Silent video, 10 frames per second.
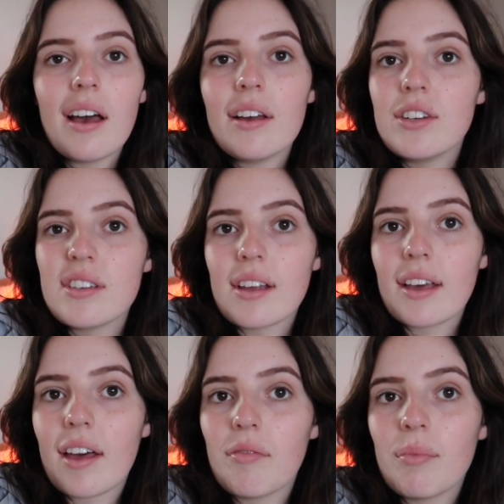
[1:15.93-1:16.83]
I just
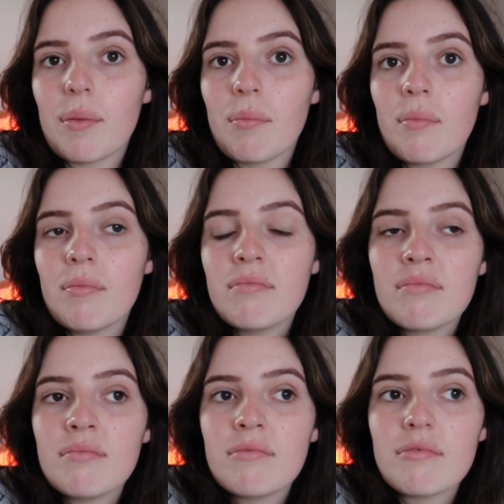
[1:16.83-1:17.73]
like haven't been
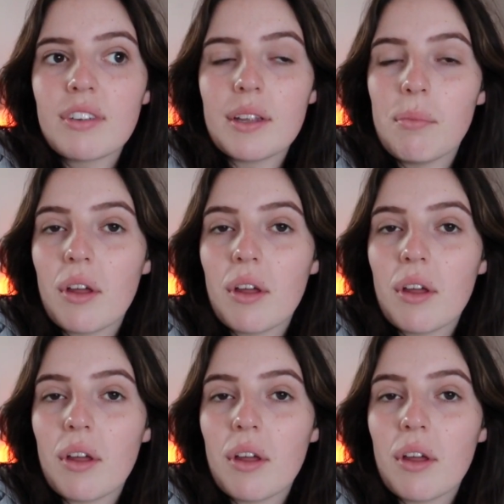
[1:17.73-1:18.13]
really